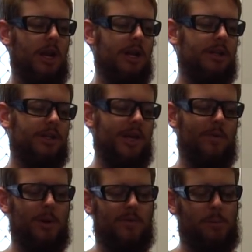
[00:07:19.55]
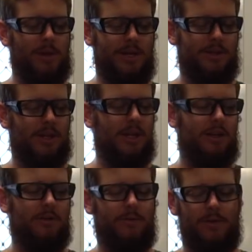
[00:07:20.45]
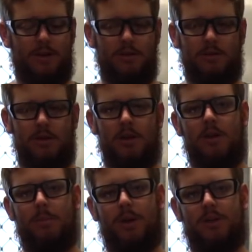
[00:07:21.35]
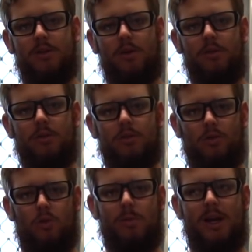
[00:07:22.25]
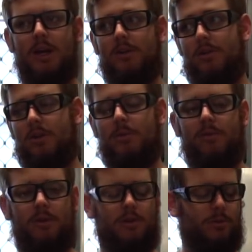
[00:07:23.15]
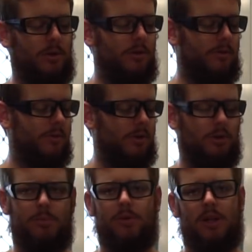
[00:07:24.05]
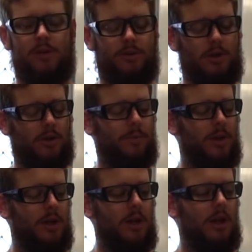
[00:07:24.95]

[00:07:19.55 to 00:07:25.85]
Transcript: It does have a bit of a plasticky feel, but it's not too bad. Sorry, my phone just went off. I should put that on silent.